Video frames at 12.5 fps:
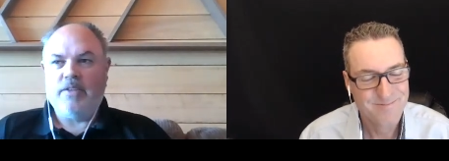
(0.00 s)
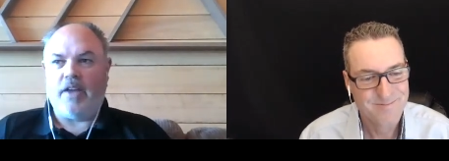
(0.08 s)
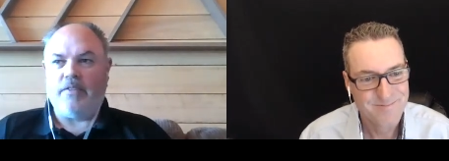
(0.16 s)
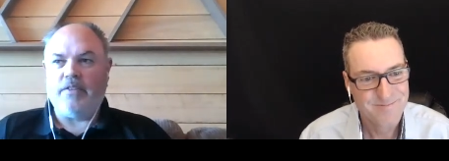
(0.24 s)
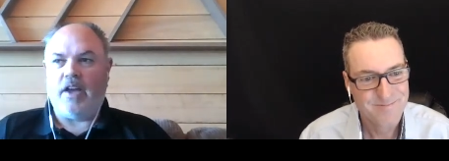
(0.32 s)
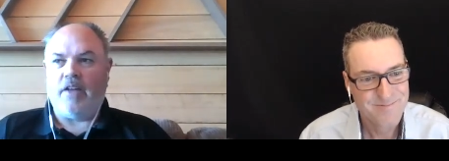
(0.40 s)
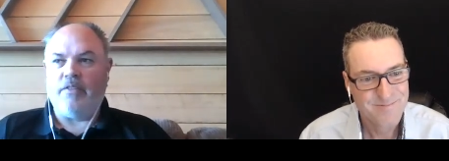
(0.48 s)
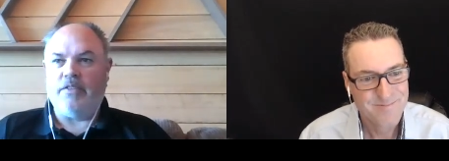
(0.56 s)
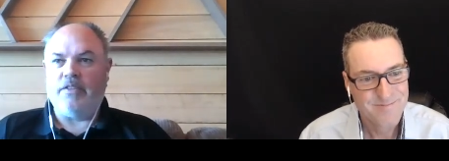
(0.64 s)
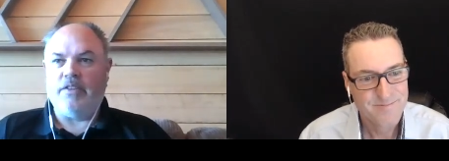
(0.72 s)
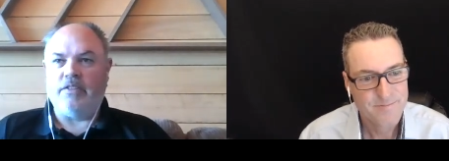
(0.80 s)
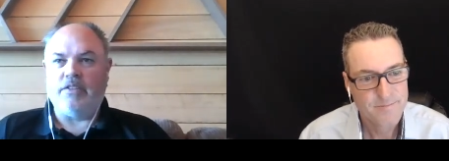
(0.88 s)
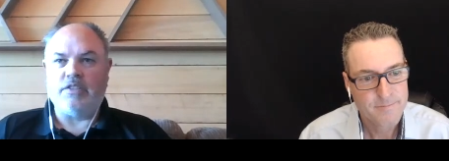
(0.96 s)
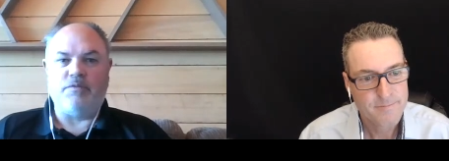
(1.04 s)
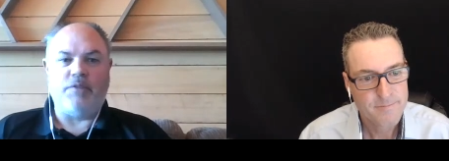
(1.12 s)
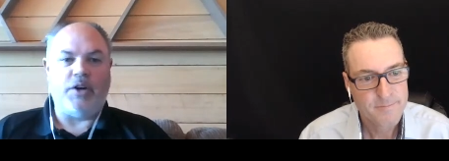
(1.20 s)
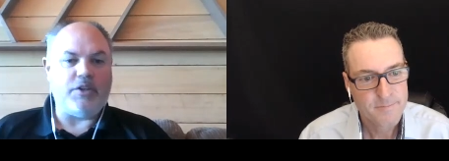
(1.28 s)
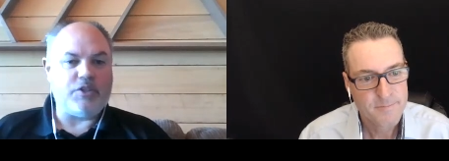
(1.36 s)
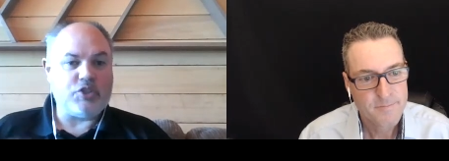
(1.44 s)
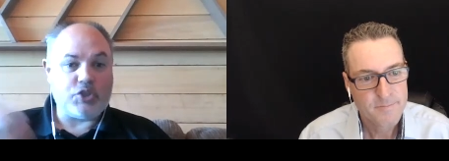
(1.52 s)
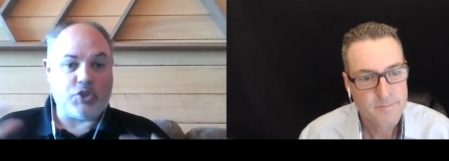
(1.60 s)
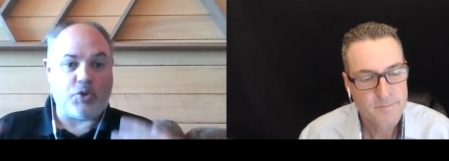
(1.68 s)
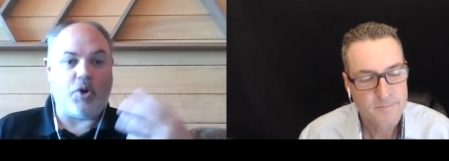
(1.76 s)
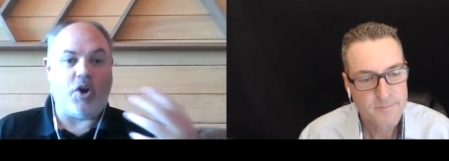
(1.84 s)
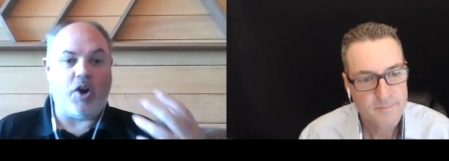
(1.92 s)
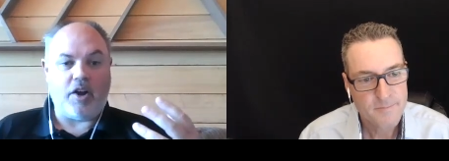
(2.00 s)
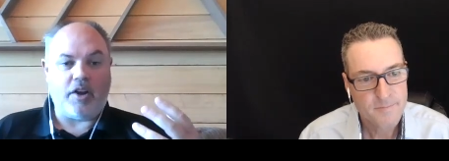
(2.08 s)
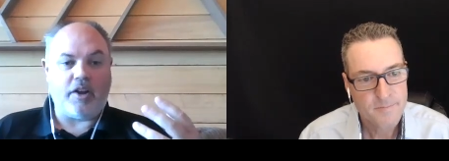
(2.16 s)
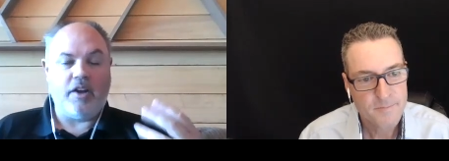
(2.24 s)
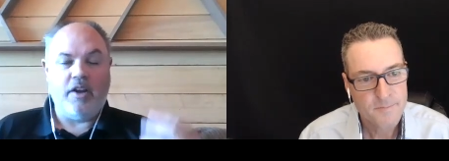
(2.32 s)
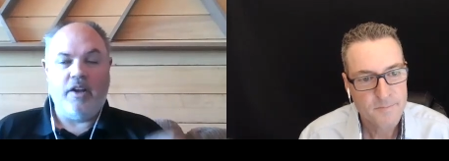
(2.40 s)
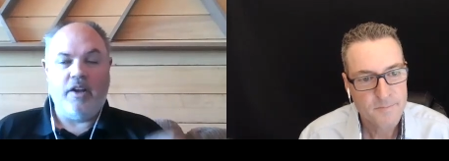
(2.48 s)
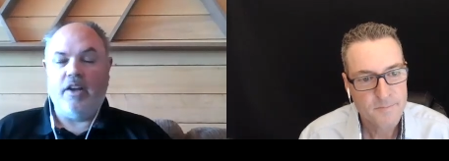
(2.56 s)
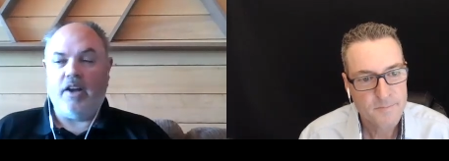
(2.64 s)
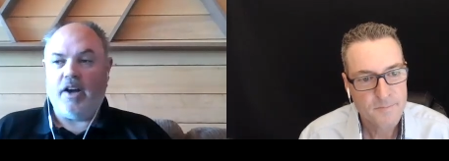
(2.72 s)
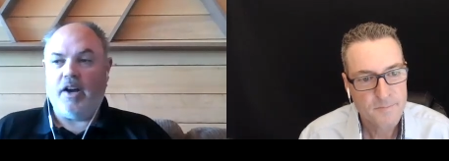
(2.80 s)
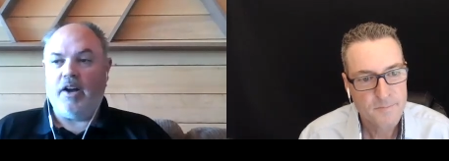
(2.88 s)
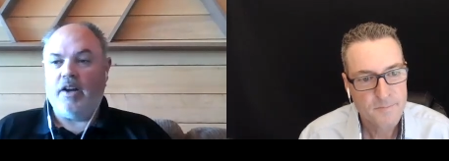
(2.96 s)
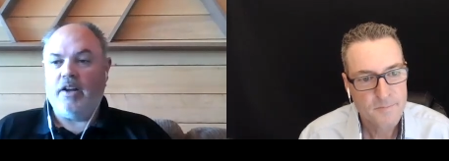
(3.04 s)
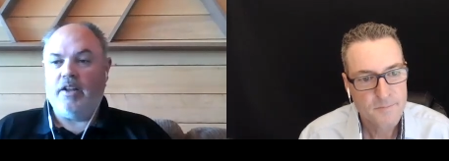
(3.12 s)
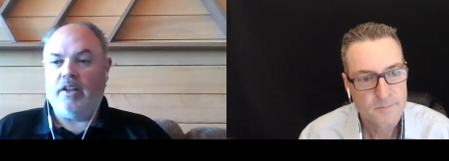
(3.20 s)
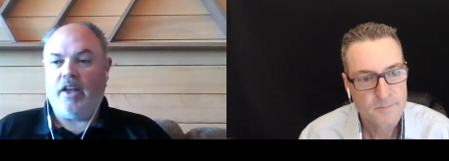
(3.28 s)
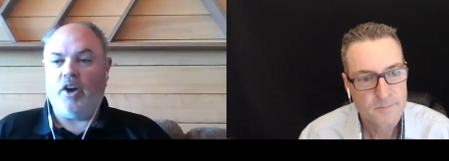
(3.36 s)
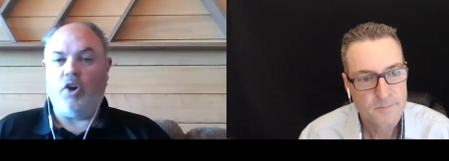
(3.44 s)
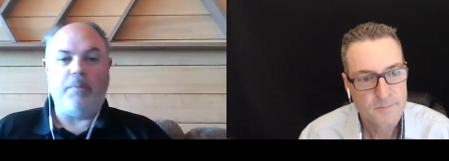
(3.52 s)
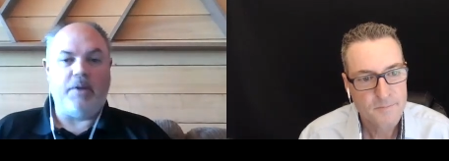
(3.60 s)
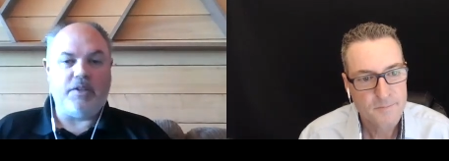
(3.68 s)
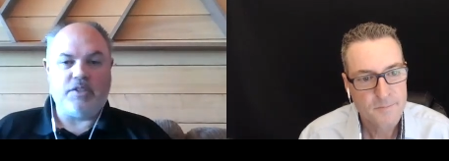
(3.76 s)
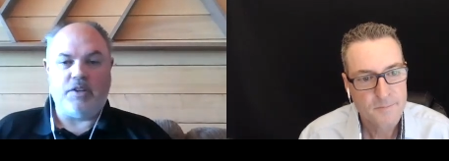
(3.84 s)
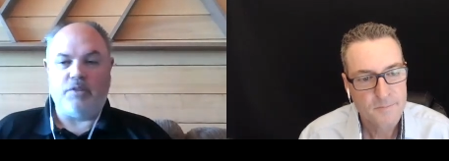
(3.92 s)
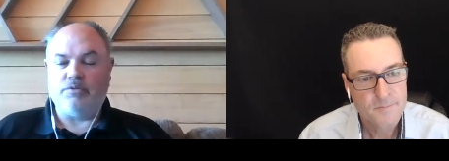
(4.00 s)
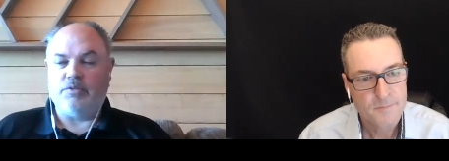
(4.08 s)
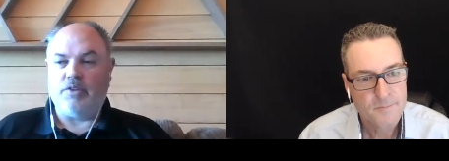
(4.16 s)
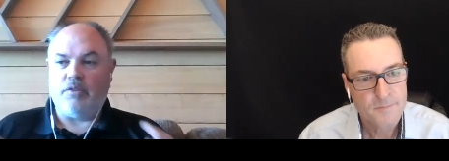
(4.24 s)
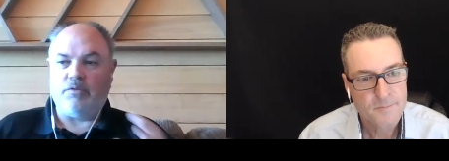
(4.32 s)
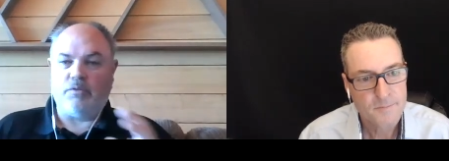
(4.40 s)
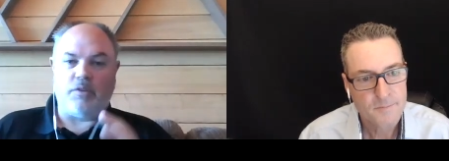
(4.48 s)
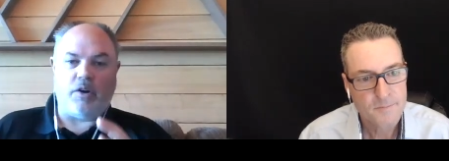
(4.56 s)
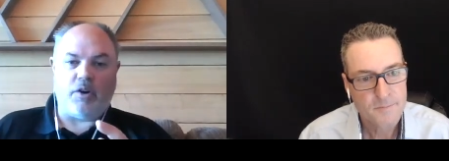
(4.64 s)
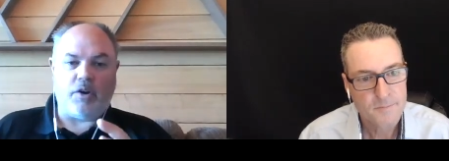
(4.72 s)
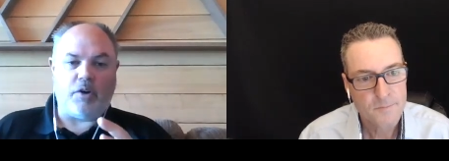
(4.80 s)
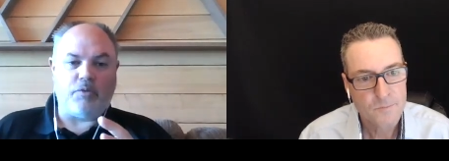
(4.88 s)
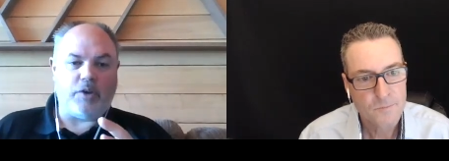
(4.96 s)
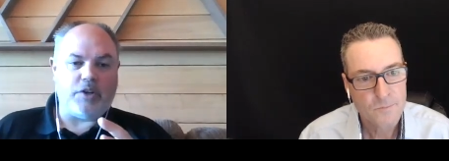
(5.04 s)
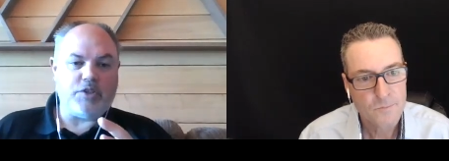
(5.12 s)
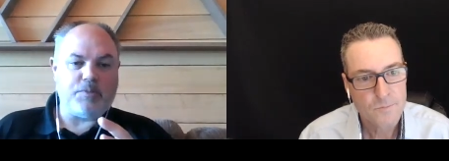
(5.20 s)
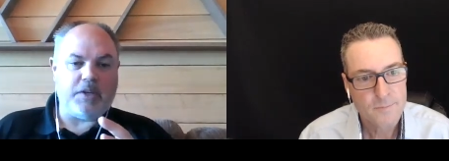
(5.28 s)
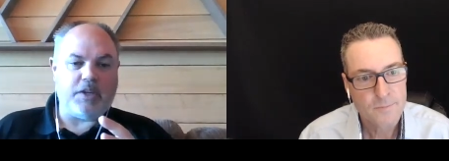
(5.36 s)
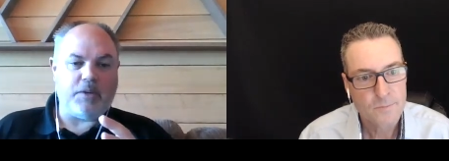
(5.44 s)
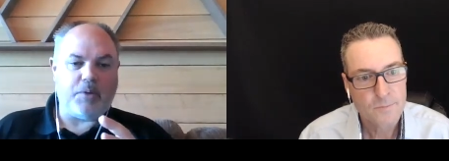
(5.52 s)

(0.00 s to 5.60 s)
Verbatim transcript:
Speaker 1: And in this very strong element of our French-speaking